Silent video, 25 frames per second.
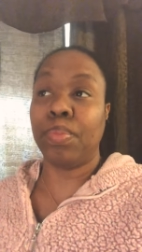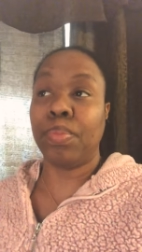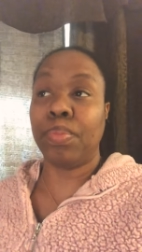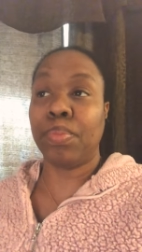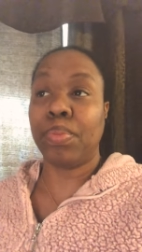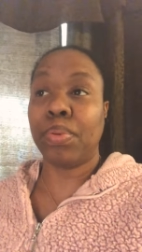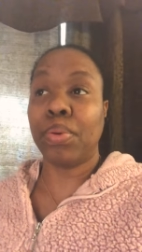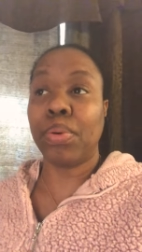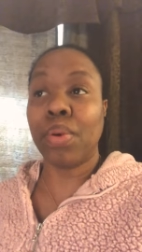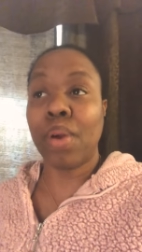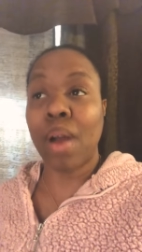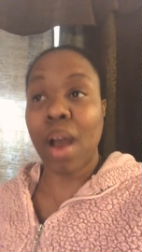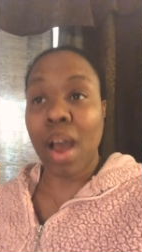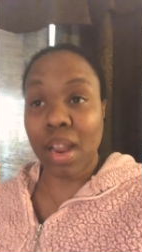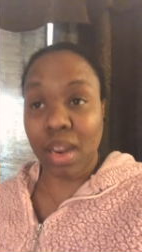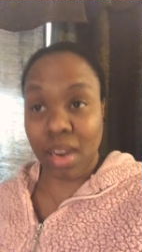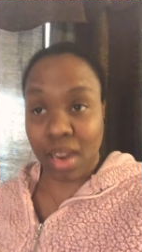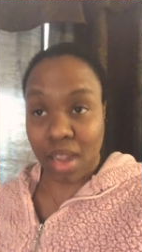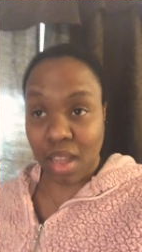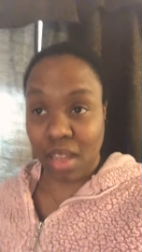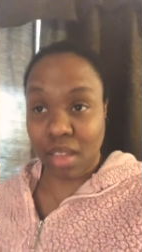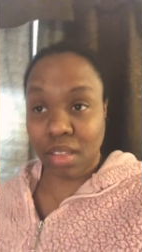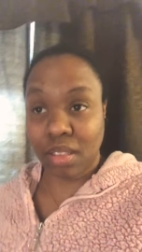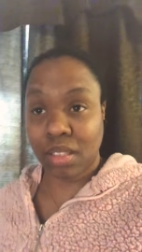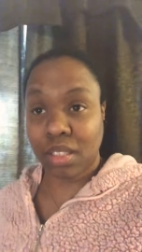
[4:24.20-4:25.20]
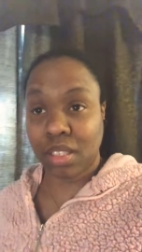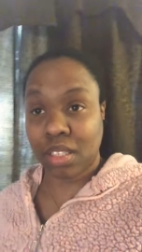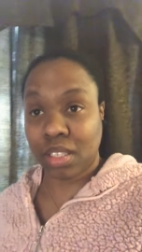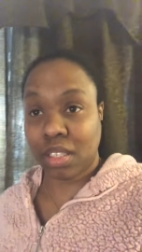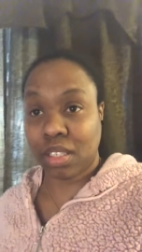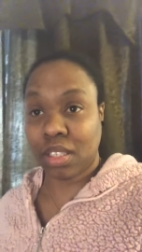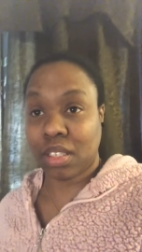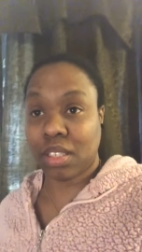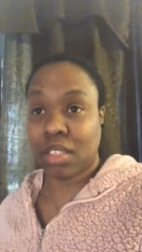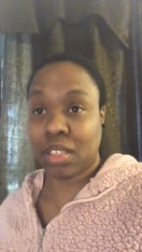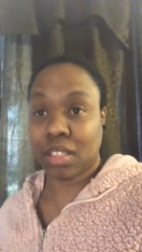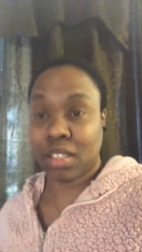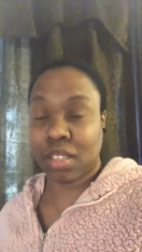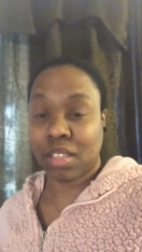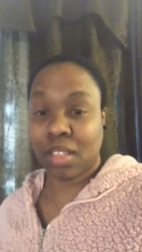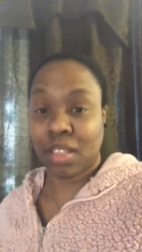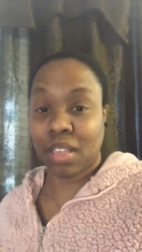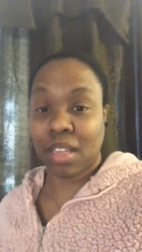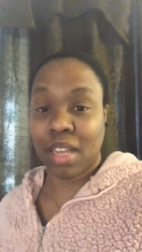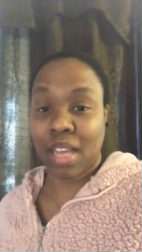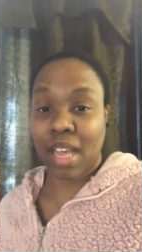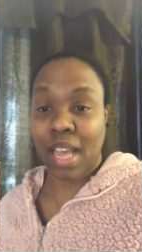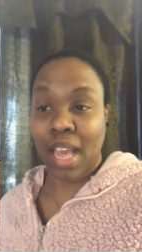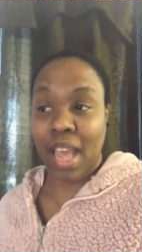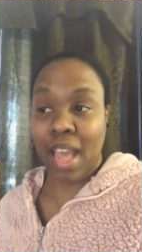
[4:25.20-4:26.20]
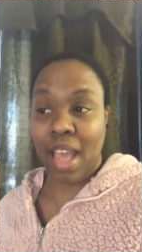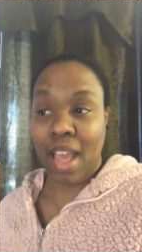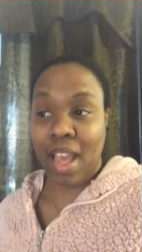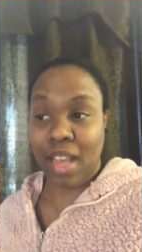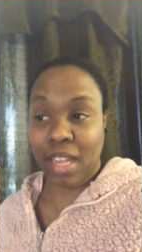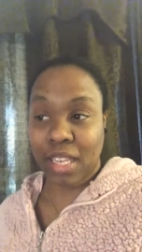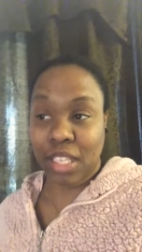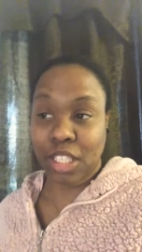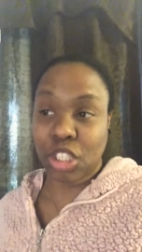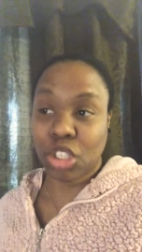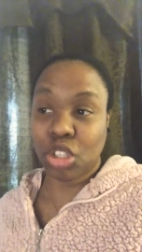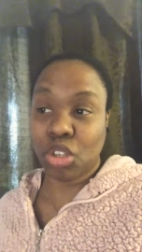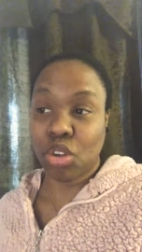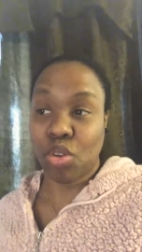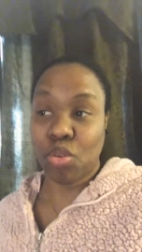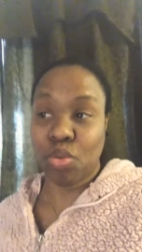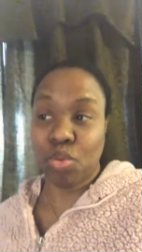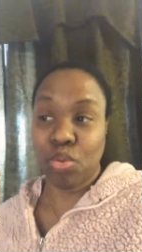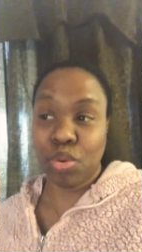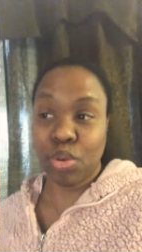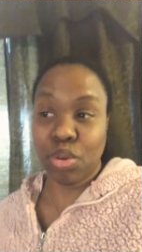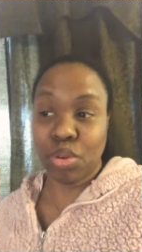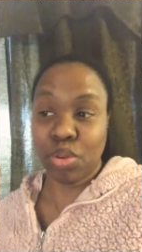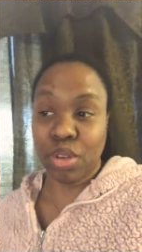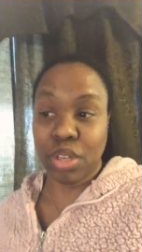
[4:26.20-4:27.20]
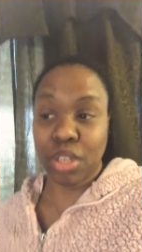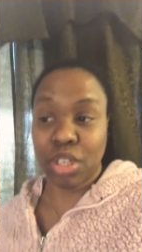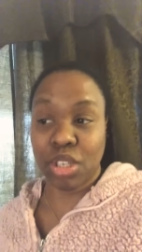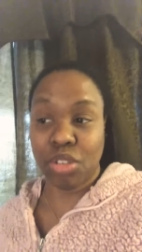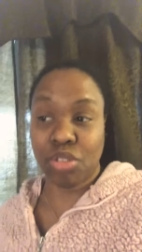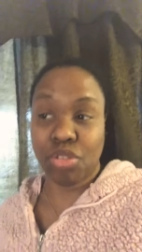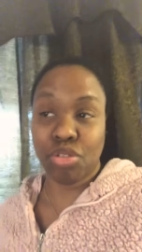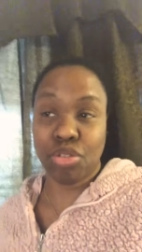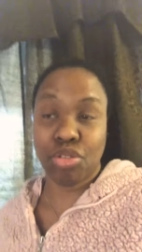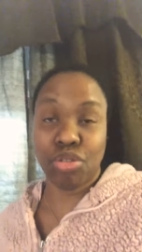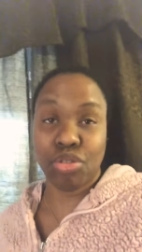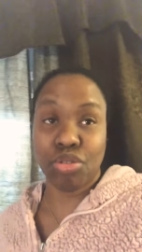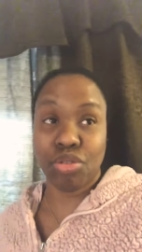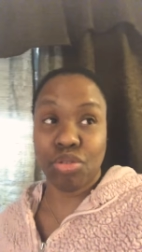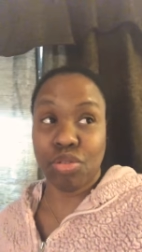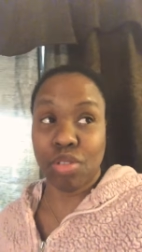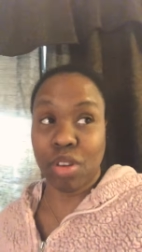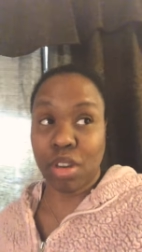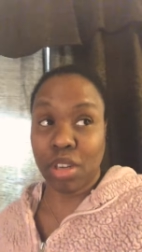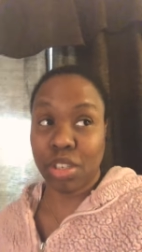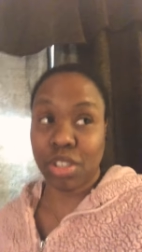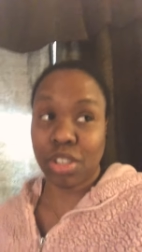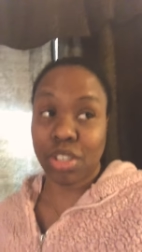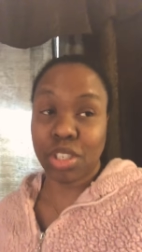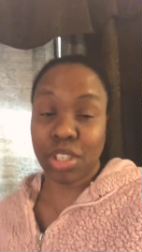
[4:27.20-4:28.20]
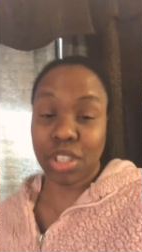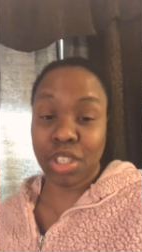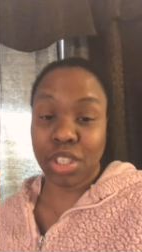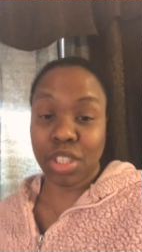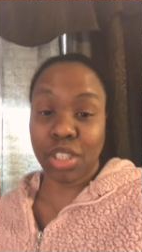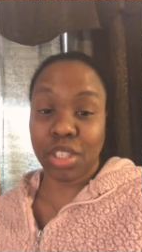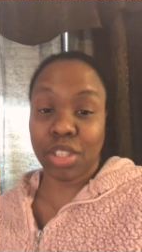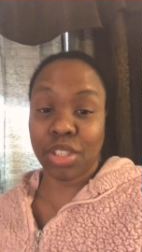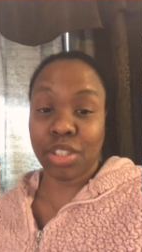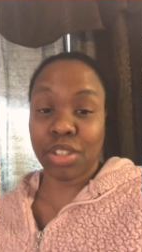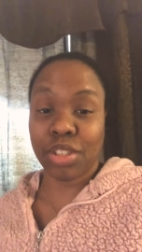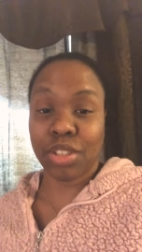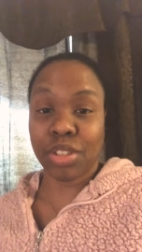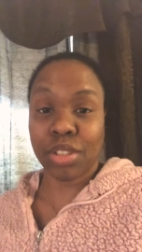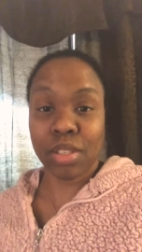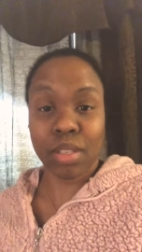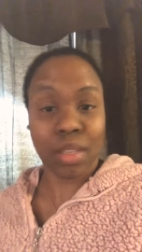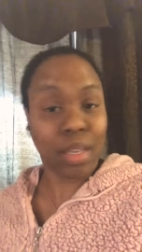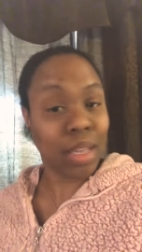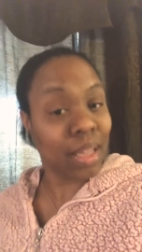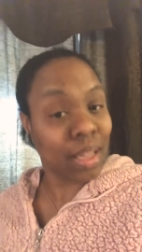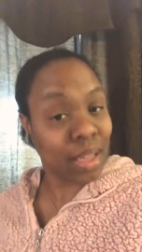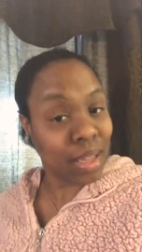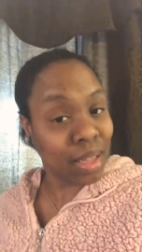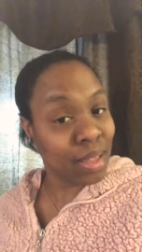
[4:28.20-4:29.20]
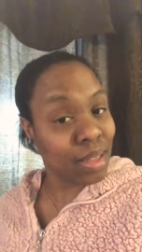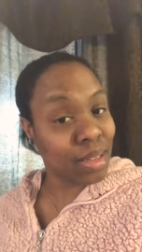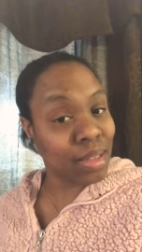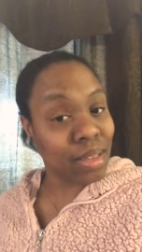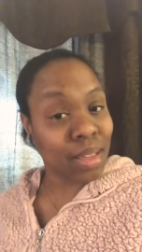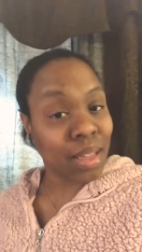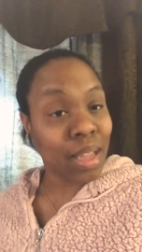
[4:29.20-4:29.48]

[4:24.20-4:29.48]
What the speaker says: product has no real instructions to it.